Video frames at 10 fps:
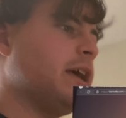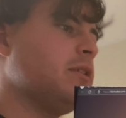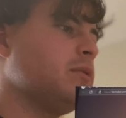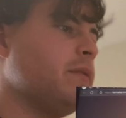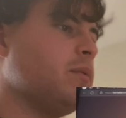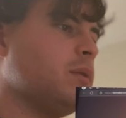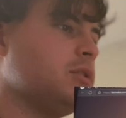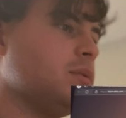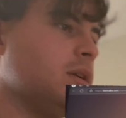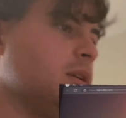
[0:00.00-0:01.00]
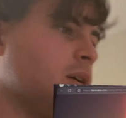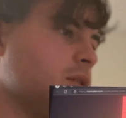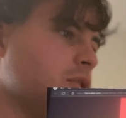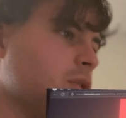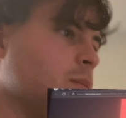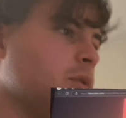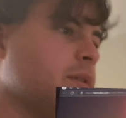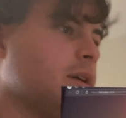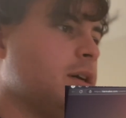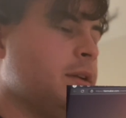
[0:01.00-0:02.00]
I don't even want to acknowledge you.
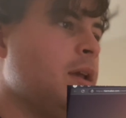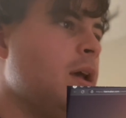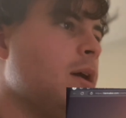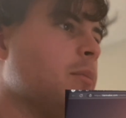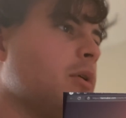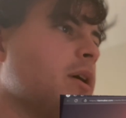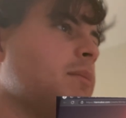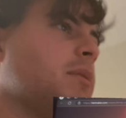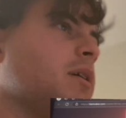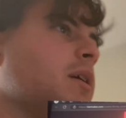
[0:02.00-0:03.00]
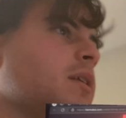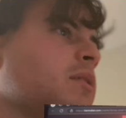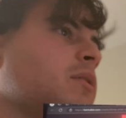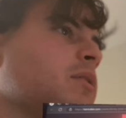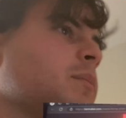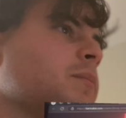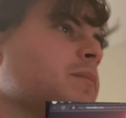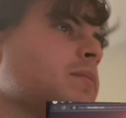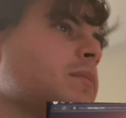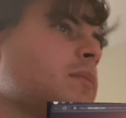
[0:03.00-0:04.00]
Moving on. Morgan Martin's,
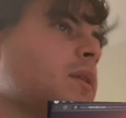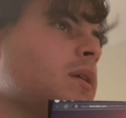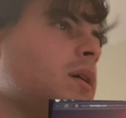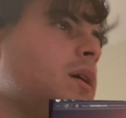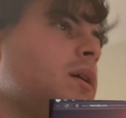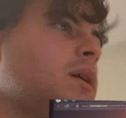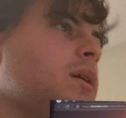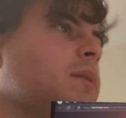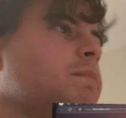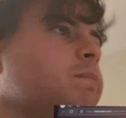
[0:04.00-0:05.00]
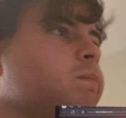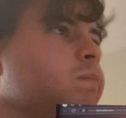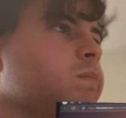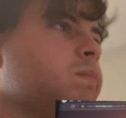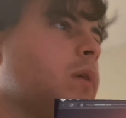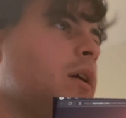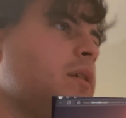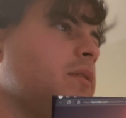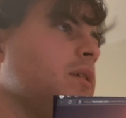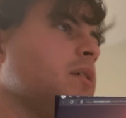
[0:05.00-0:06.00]

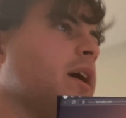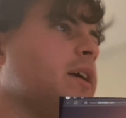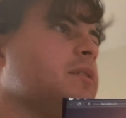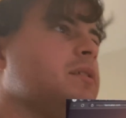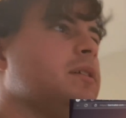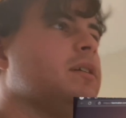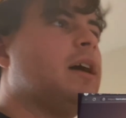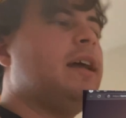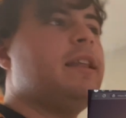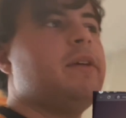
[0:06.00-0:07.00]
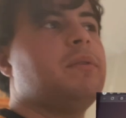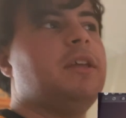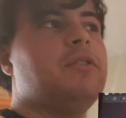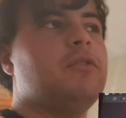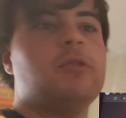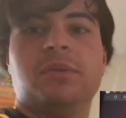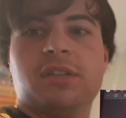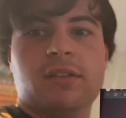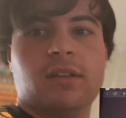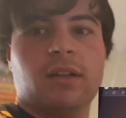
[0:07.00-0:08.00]
honestly, S tier. I like when they do Super
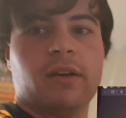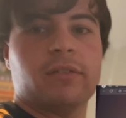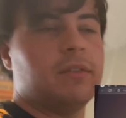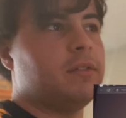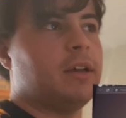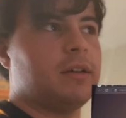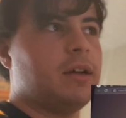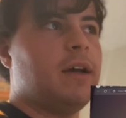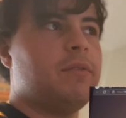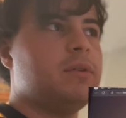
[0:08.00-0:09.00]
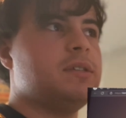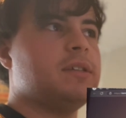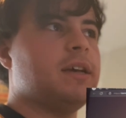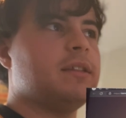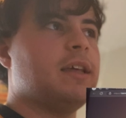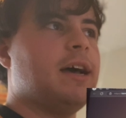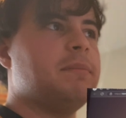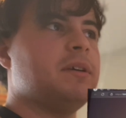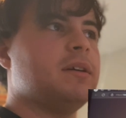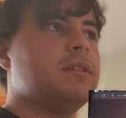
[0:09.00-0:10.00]
Chase Deluxes. Like, I've always liked
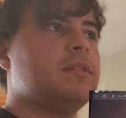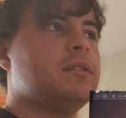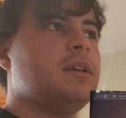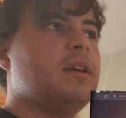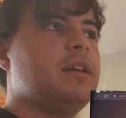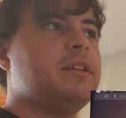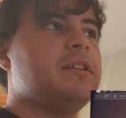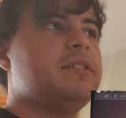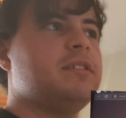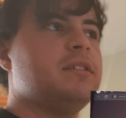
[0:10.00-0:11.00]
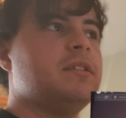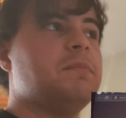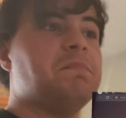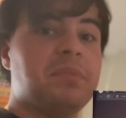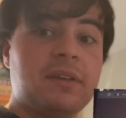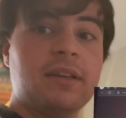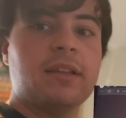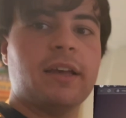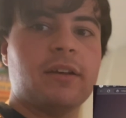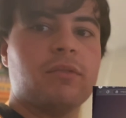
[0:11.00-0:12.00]
that because it tends to be,
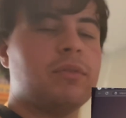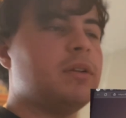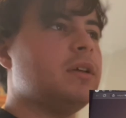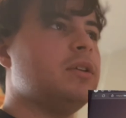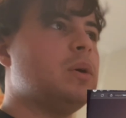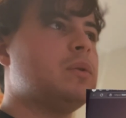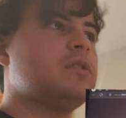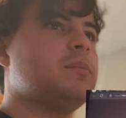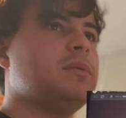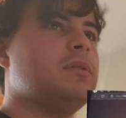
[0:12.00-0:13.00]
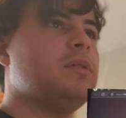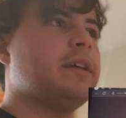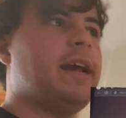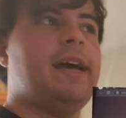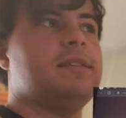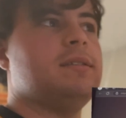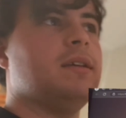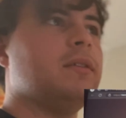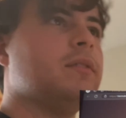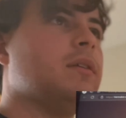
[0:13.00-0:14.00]
like, really noticeable
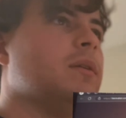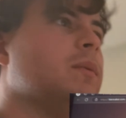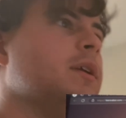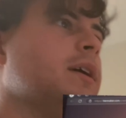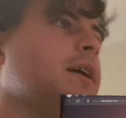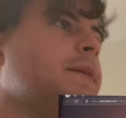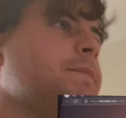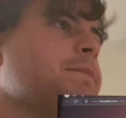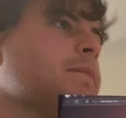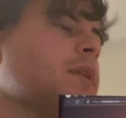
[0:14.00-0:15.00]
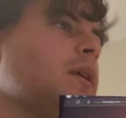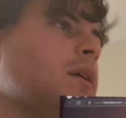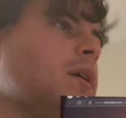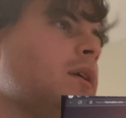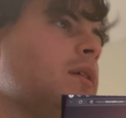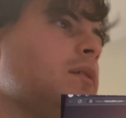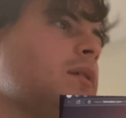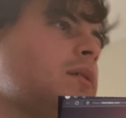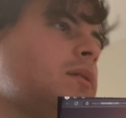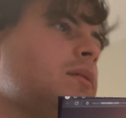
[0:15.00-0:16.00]
castings and whatnot.
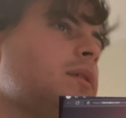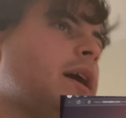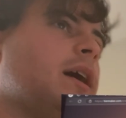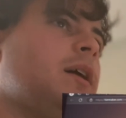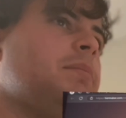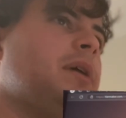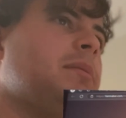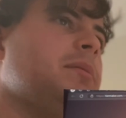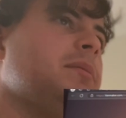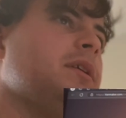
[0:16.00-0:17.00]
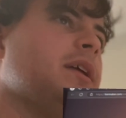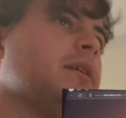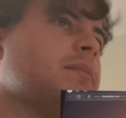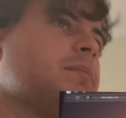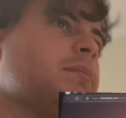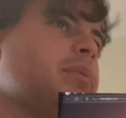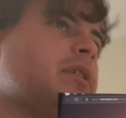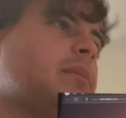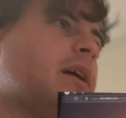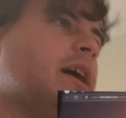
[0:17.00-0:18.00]
So, yeah, I'll probably, like,
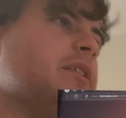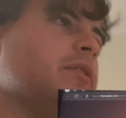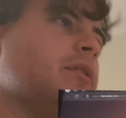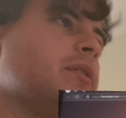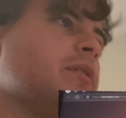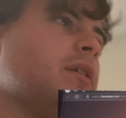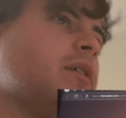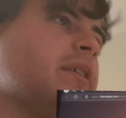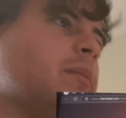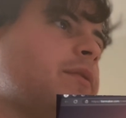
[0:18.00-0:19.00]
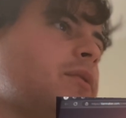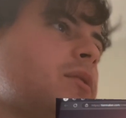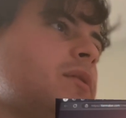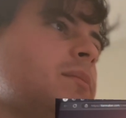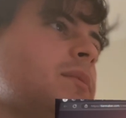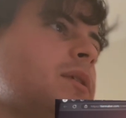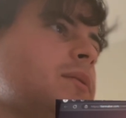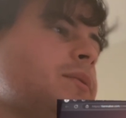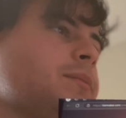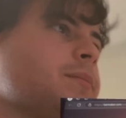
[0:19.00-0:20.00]
put him behind the circus cars and before
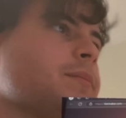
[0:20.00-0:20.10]
Ramon.